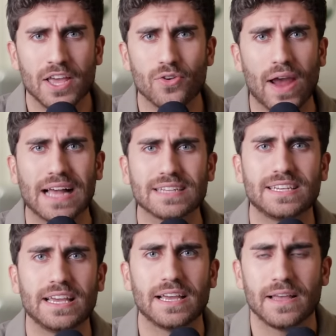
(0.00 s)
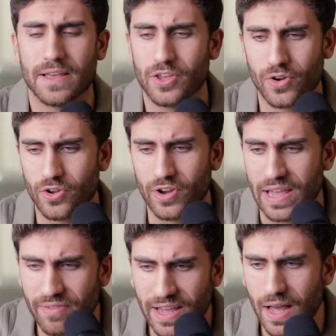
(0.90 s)
You're asking, you're, you're
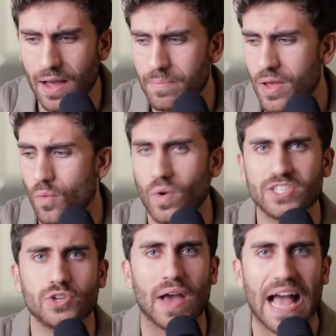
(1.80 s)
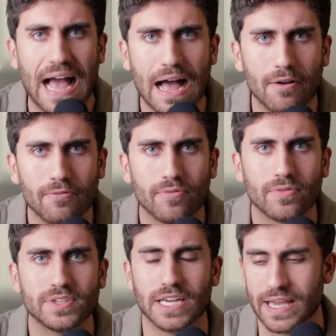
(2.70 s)
giving up what you have
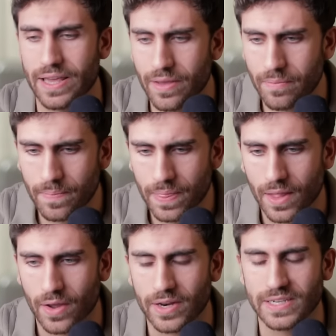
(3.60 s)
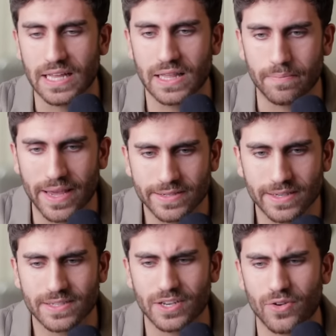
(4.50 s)
to Him on a daily
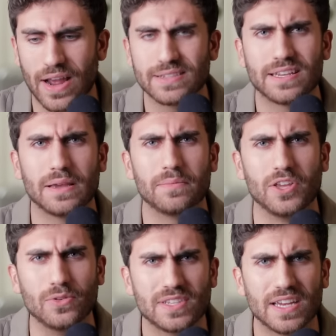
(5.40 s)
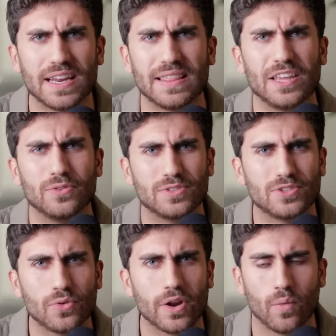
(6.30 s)
basis, and you're asking Him to use it and that you'd
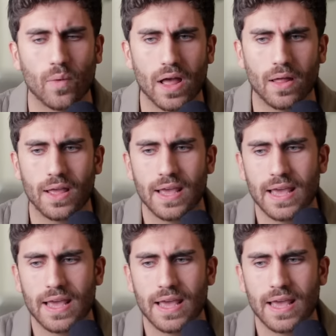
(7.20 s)
steward it well